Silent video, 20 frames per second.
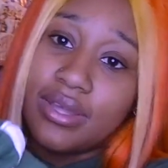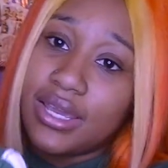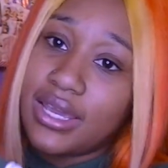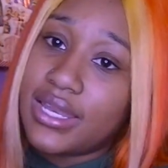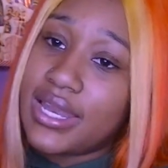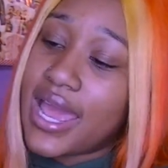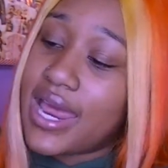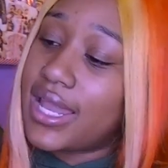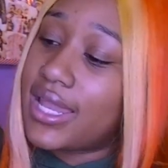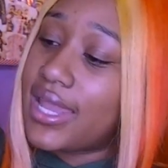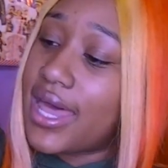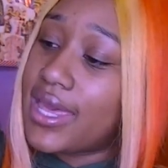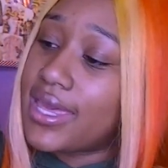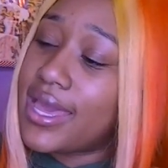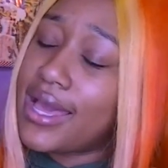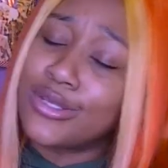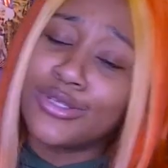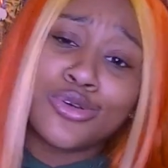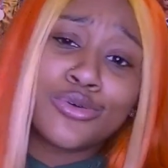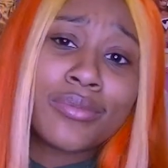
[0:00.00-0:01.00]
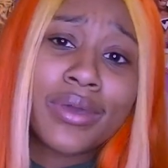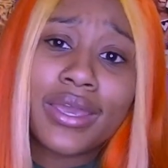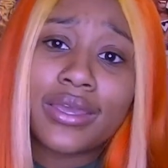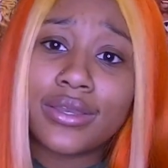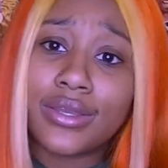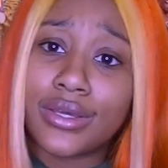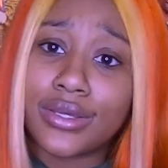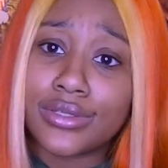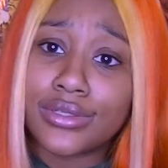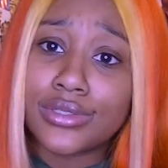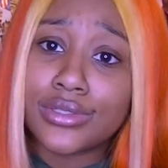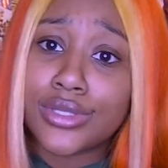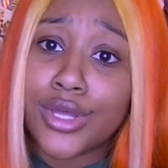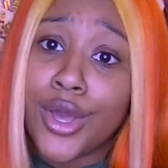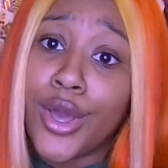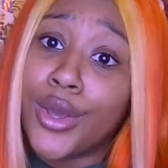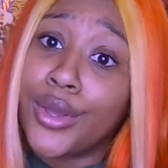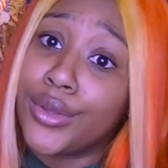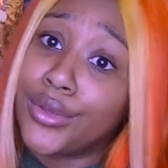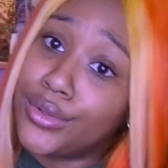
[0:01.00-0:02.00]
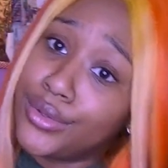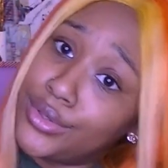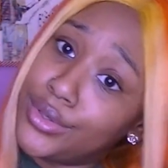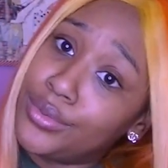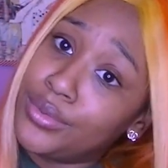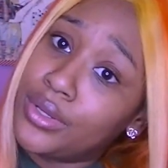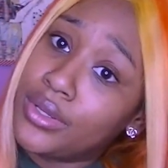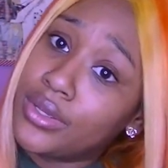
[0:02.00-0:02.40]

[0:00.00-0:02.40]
looking at it like, guess who made this? You